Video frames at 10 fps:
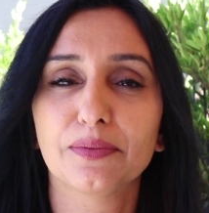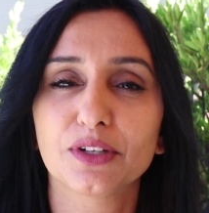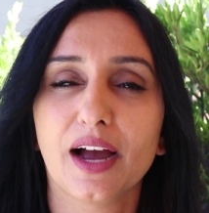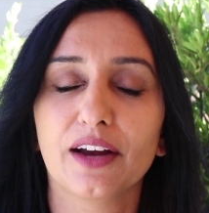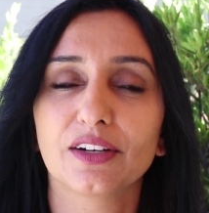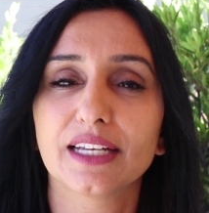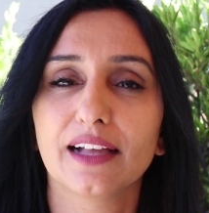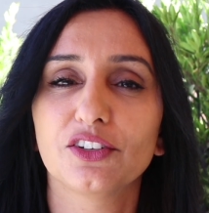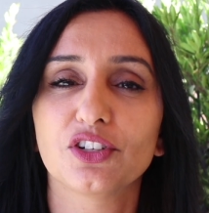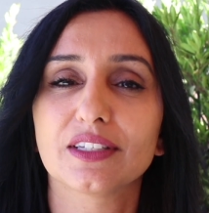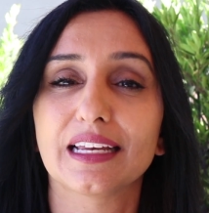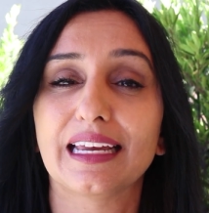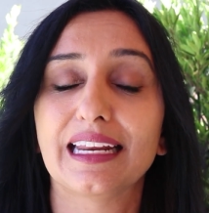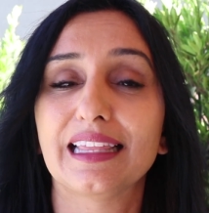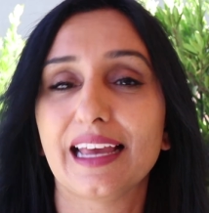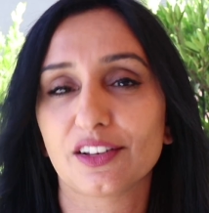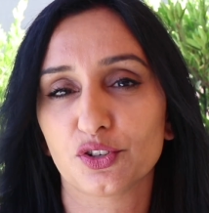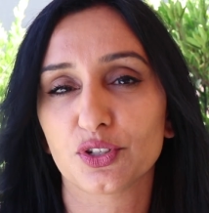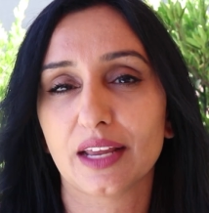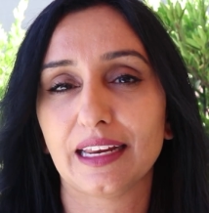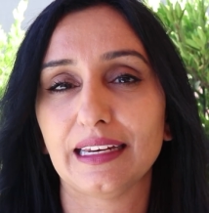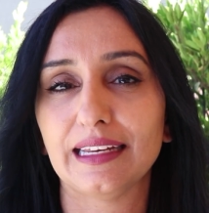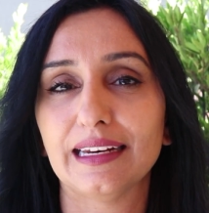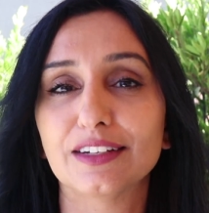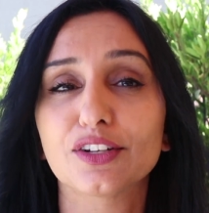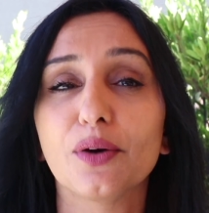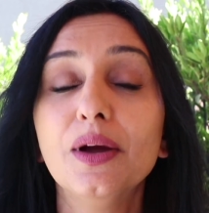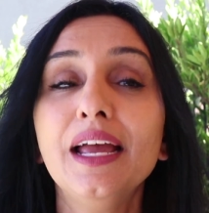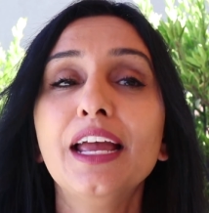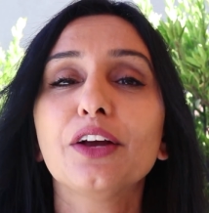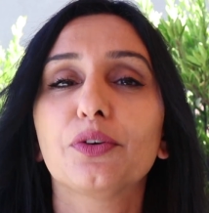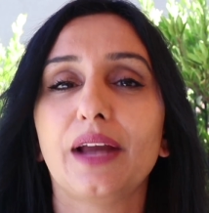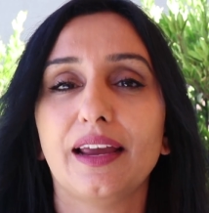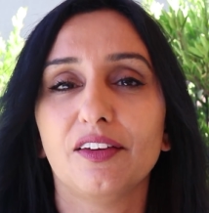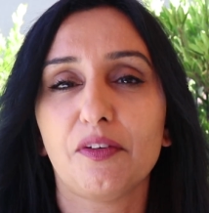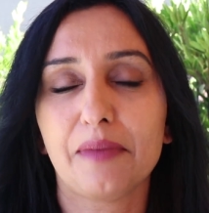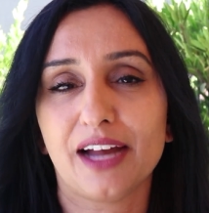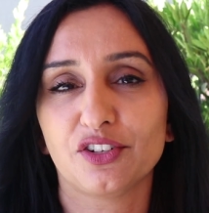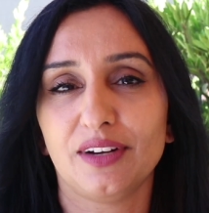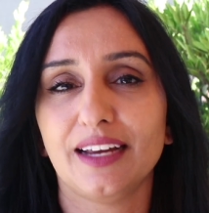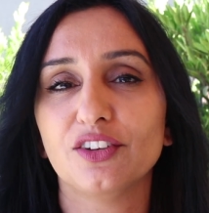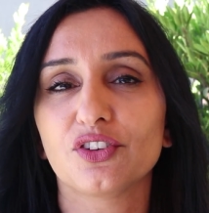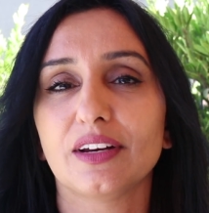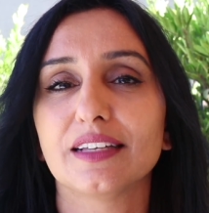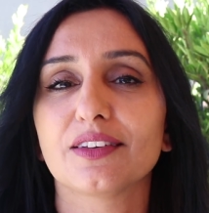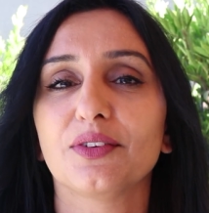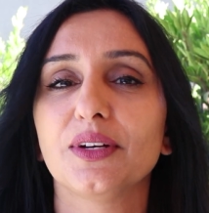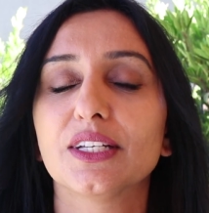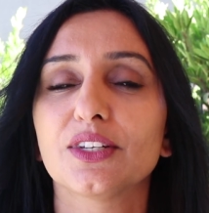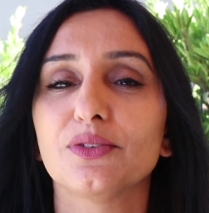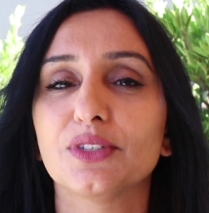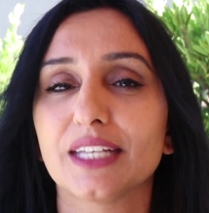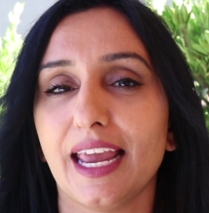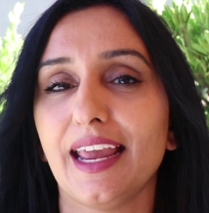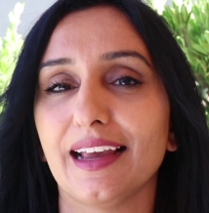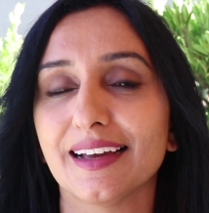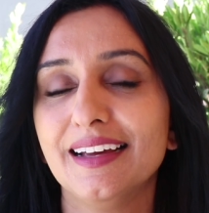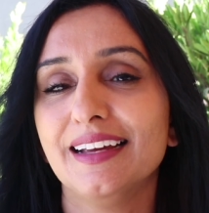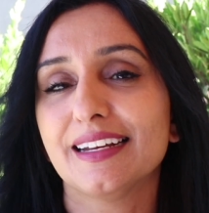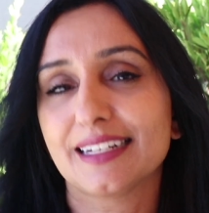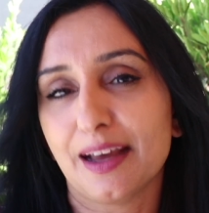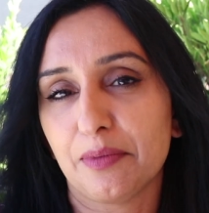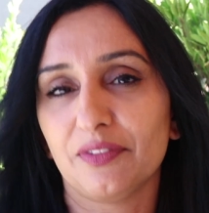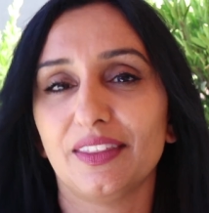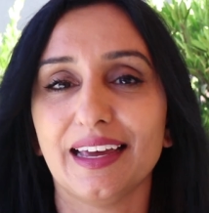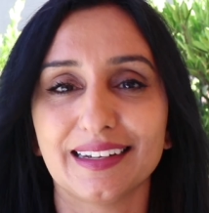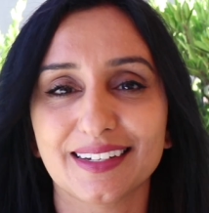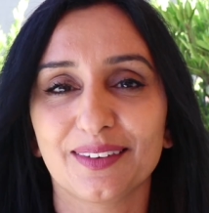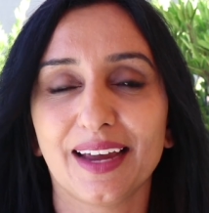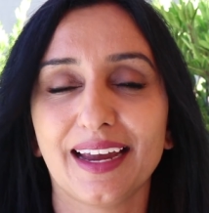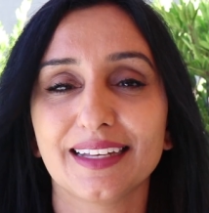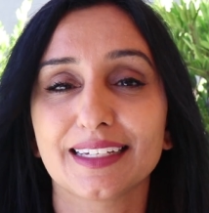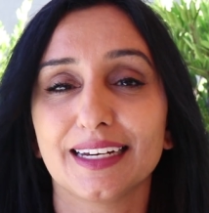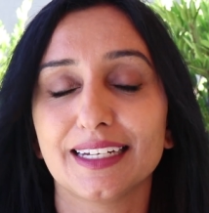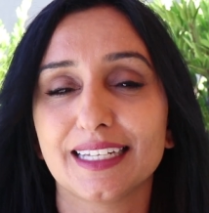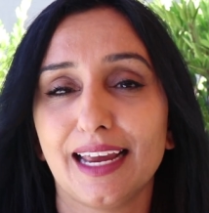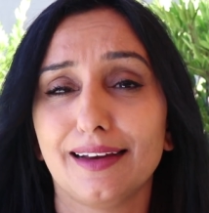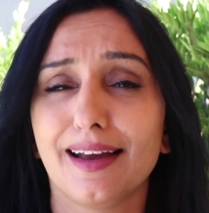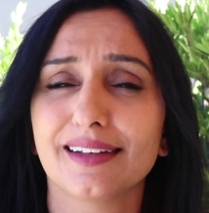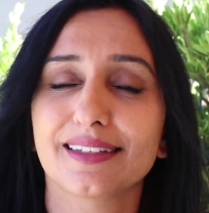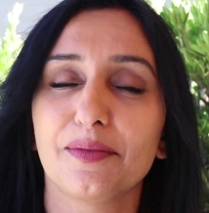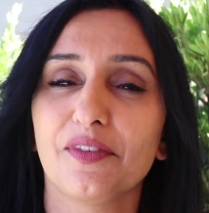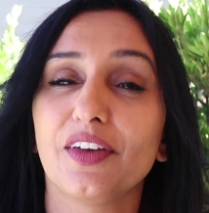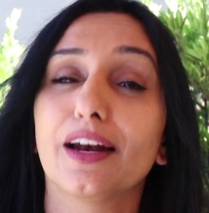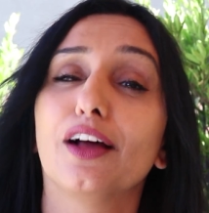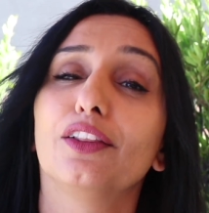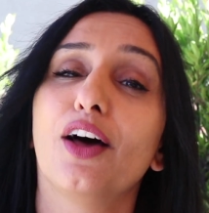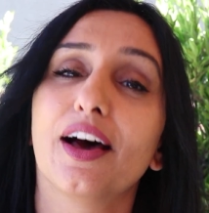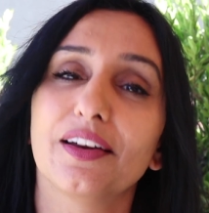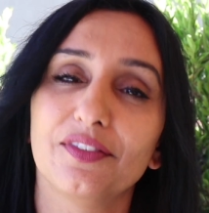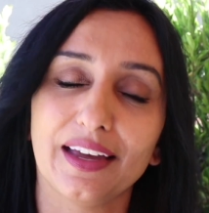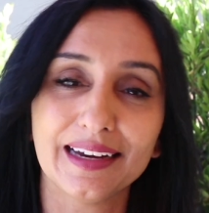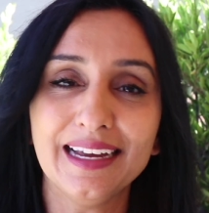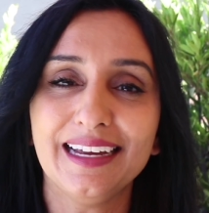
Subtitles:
up to higher intelligence and getting the answers that he needed. So creative imagination is going to take some of this, okay? It's going to take not some of it, a lot of it.